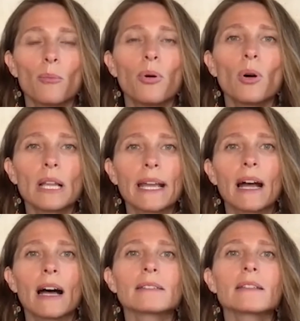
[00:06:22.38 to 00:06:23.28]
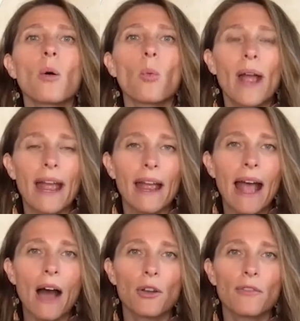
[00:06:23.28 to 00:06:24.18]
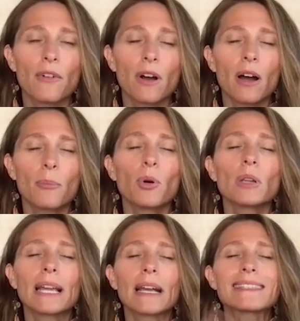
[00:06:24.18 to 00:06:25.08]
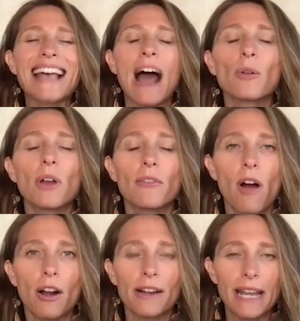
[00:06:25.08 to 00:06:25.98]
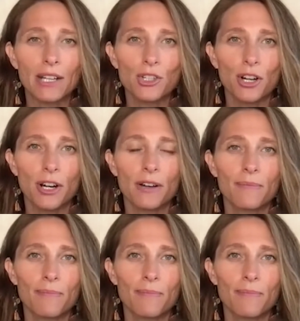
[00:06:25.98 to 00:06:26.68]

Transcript: pulling us out of our nature,